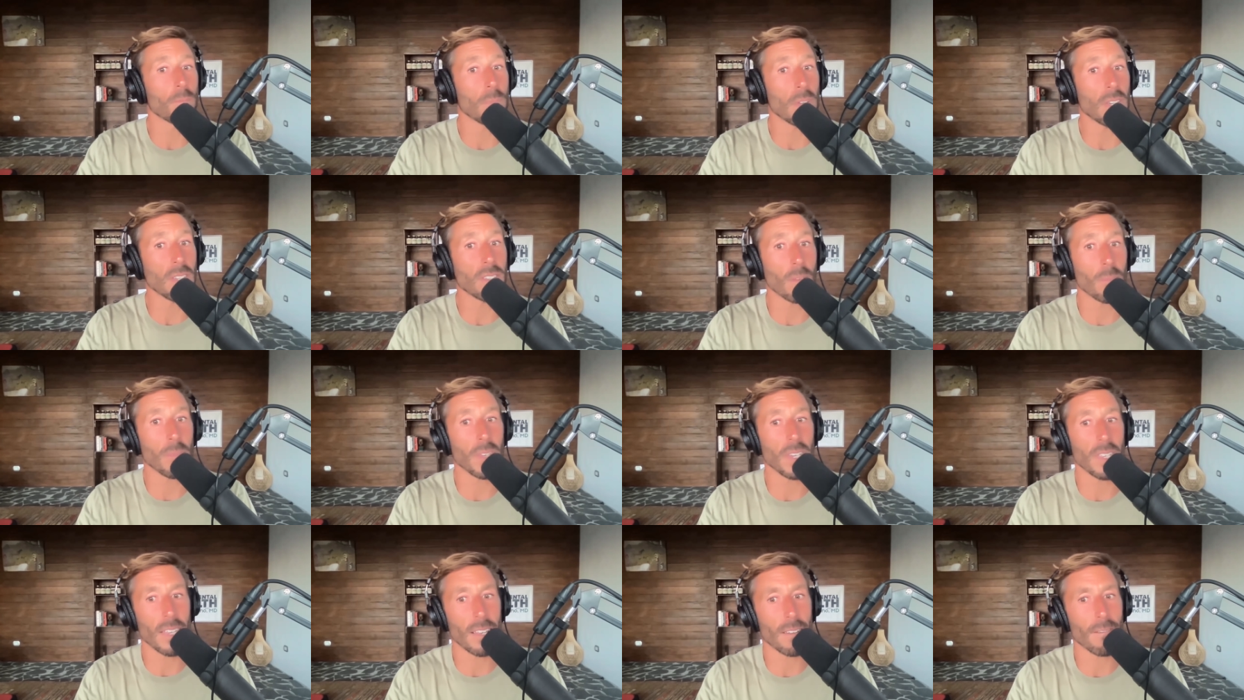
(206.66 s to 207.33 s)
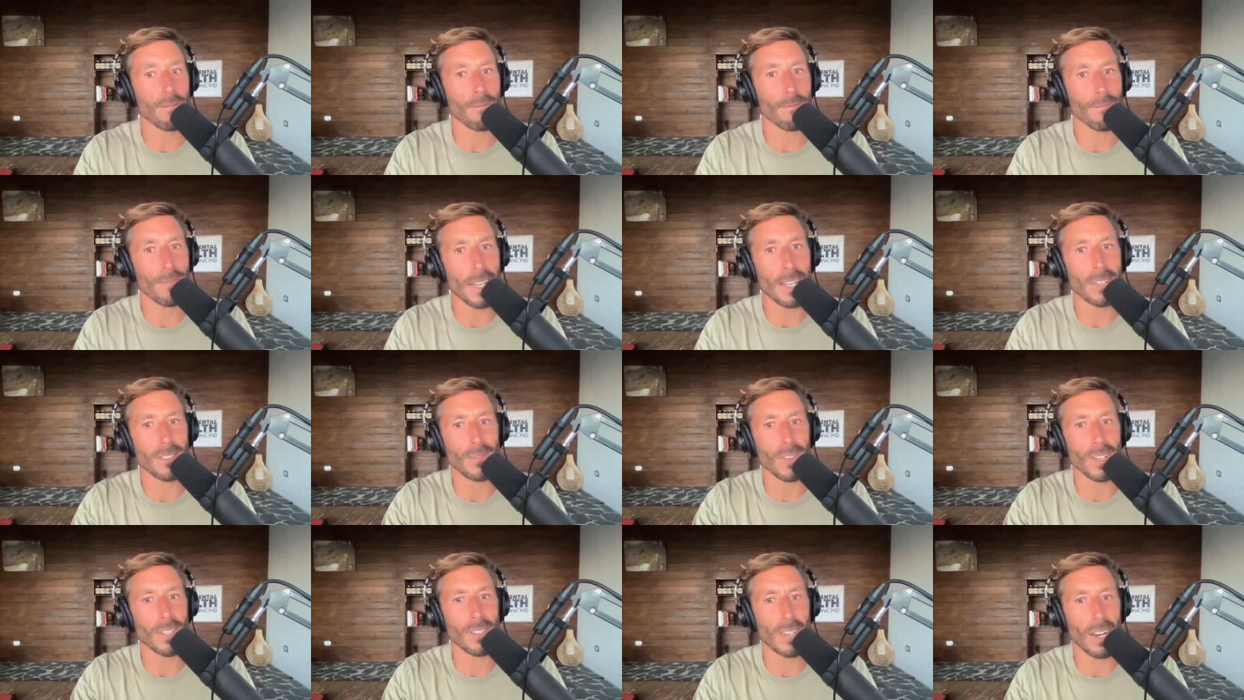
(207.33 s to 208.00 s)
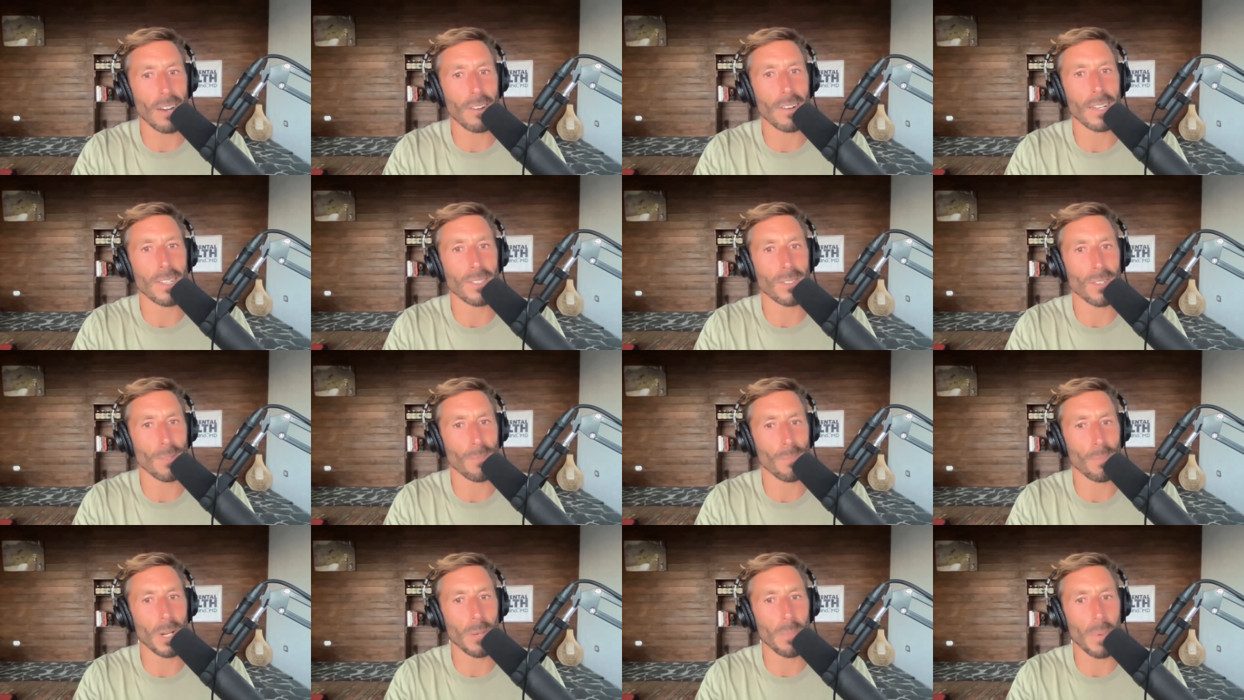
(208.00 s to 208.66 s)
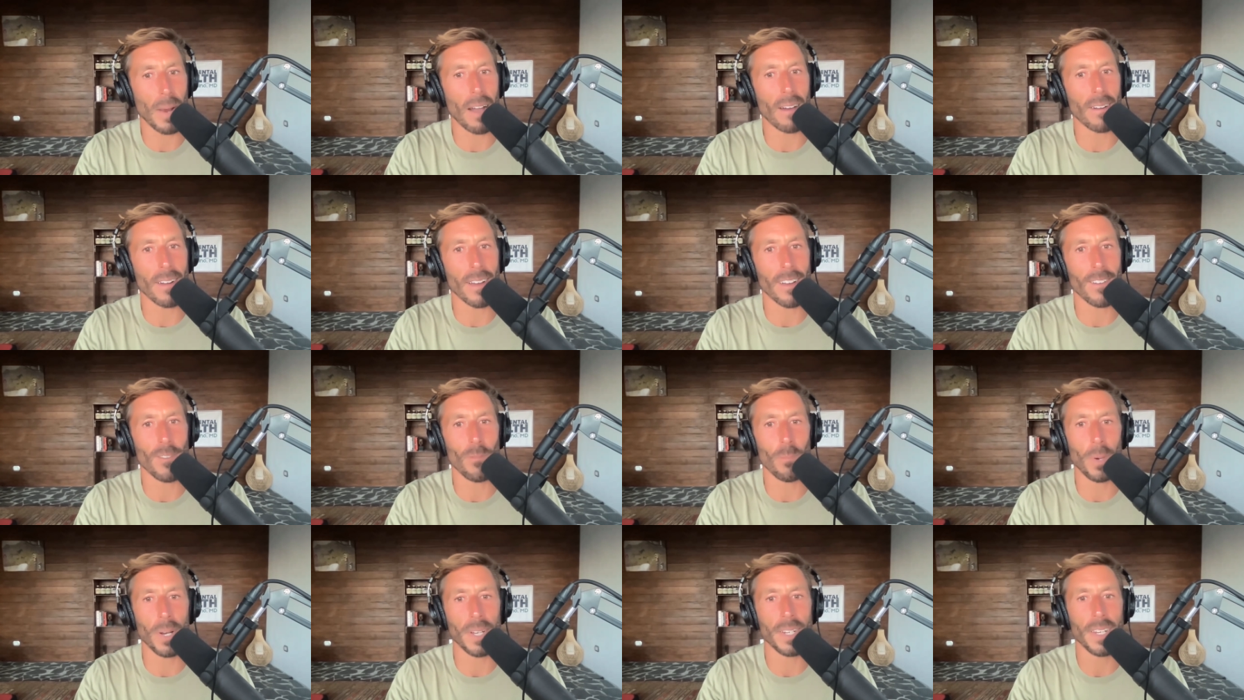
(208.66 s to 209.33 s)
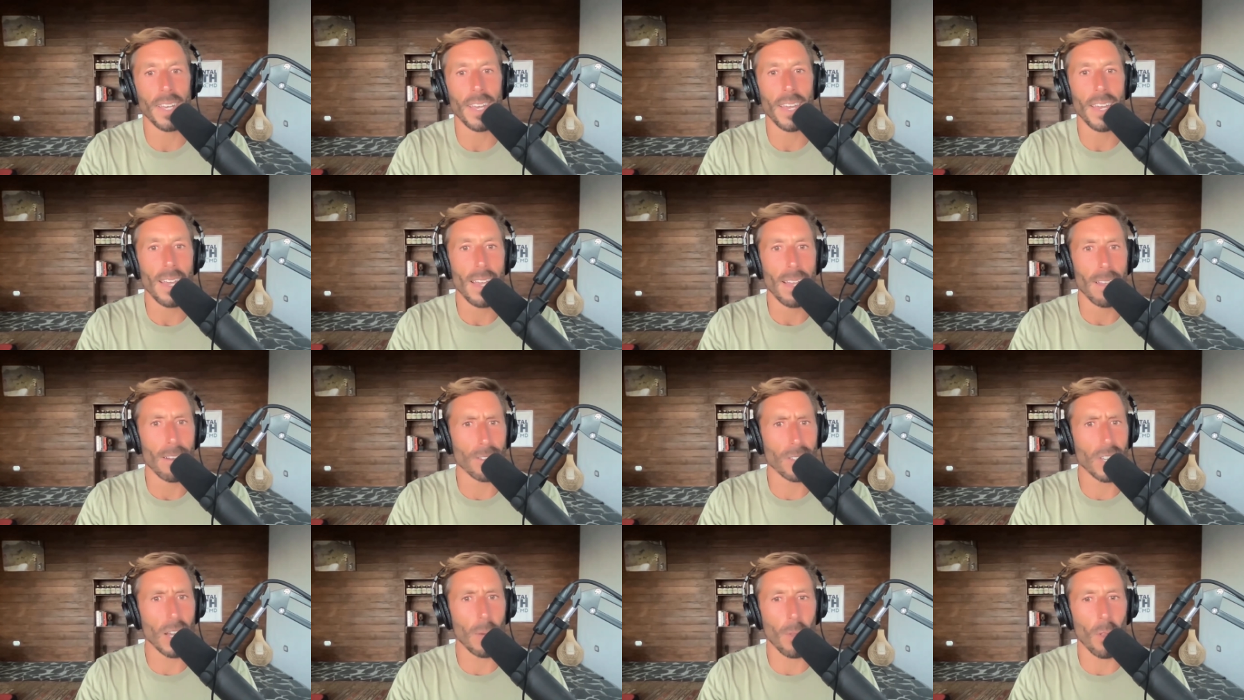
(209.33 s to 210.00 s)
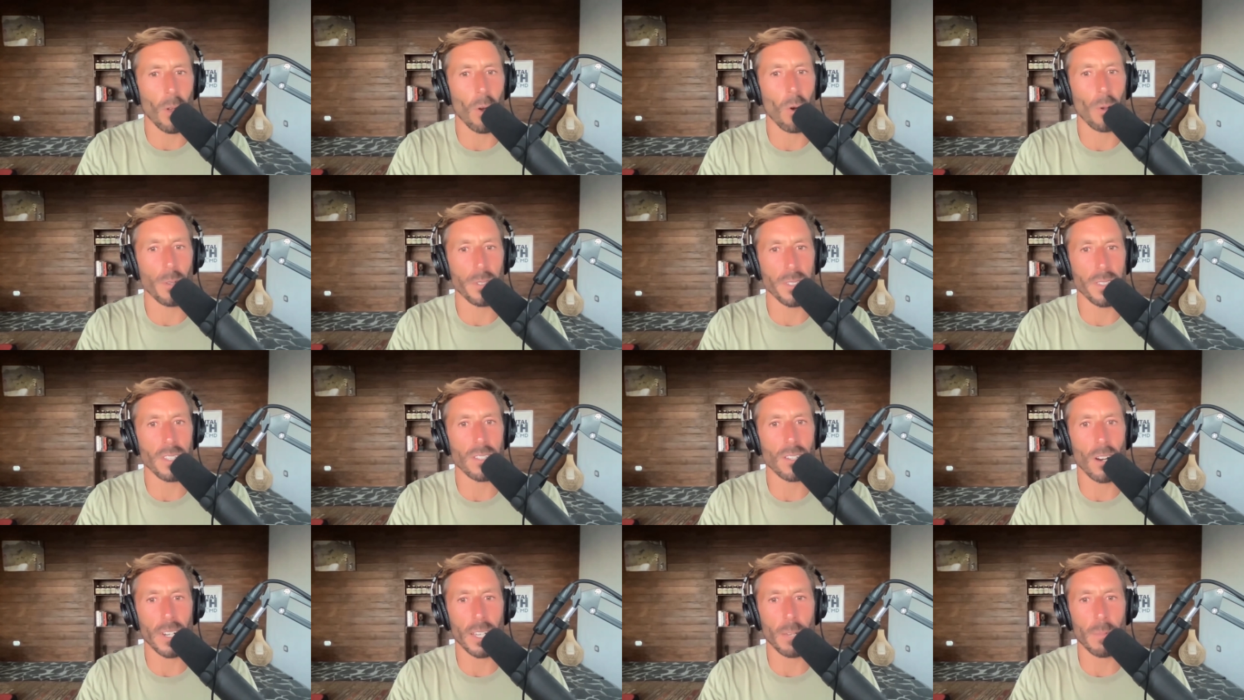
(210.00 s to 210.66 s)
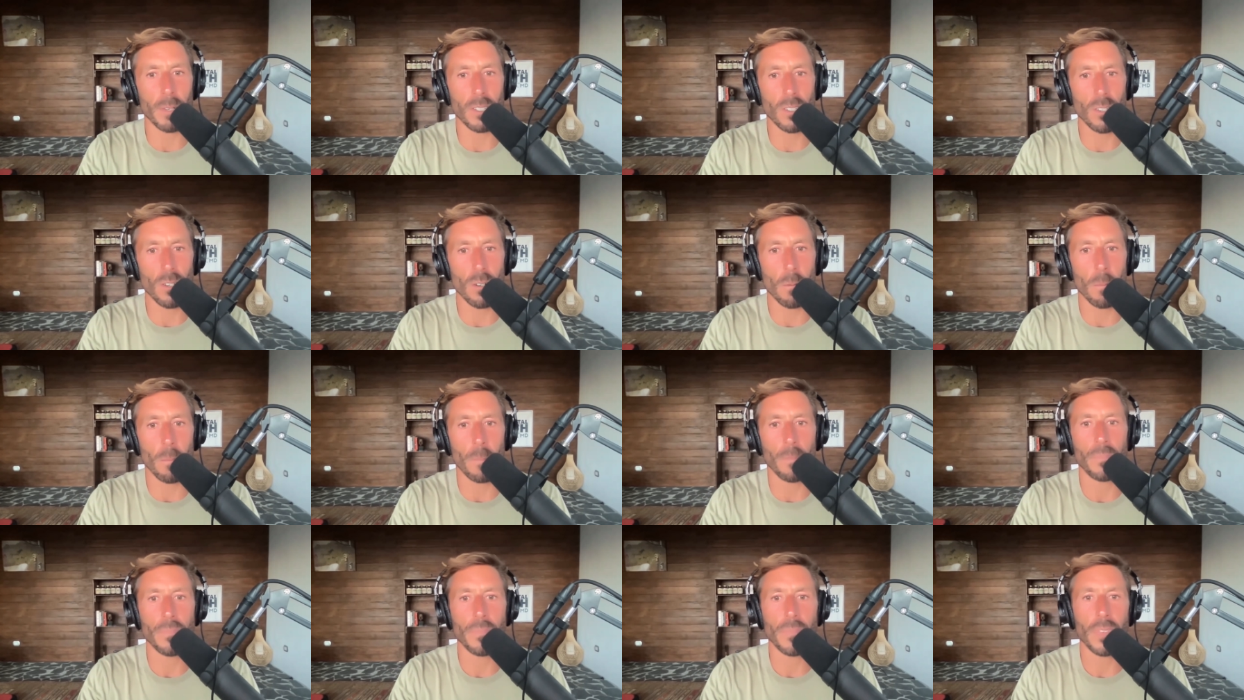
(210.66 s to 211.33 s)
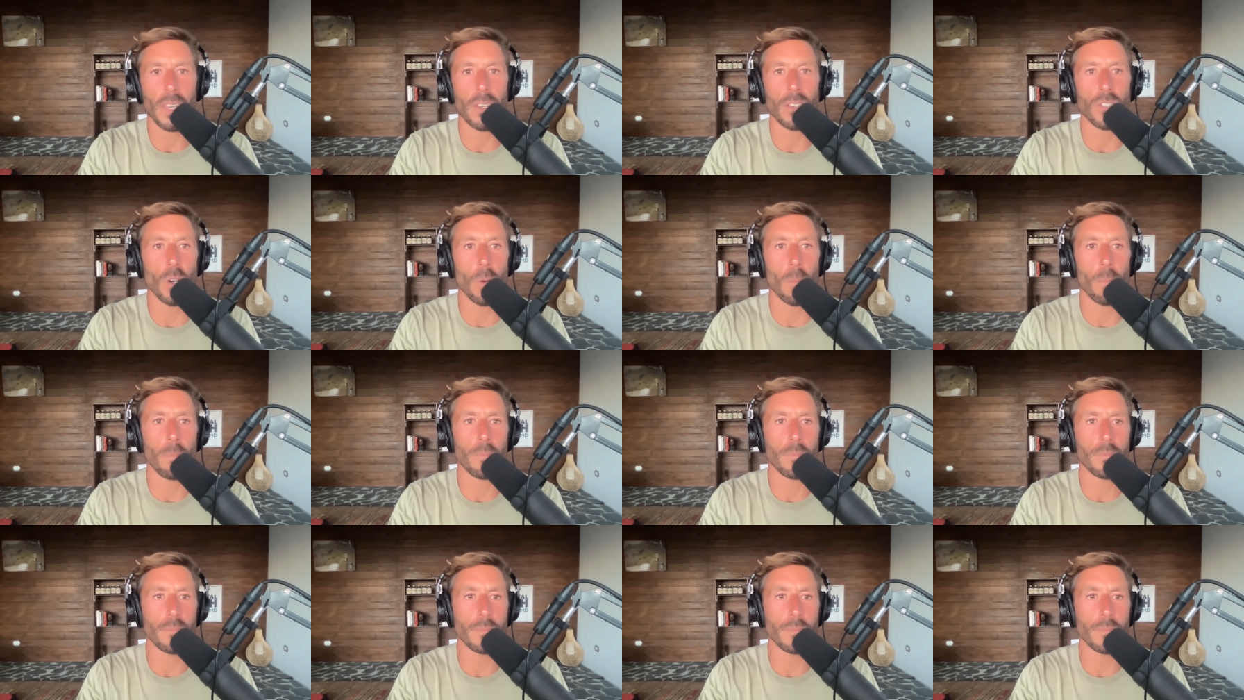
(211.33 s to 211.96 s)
be something that vegans and vegetarians are pretty proud of? But there's a couple of holes in this argument too. So